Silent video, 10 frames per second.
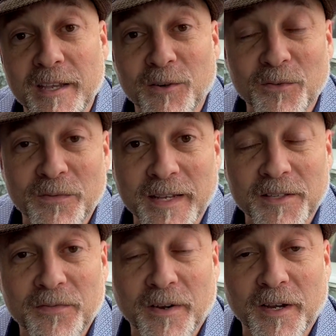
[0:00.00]
You don't think
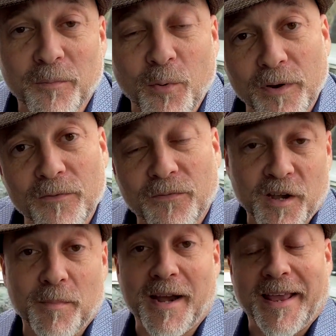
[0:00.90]
it's very important for
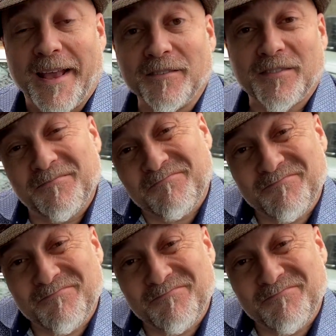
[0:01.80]
anybody else,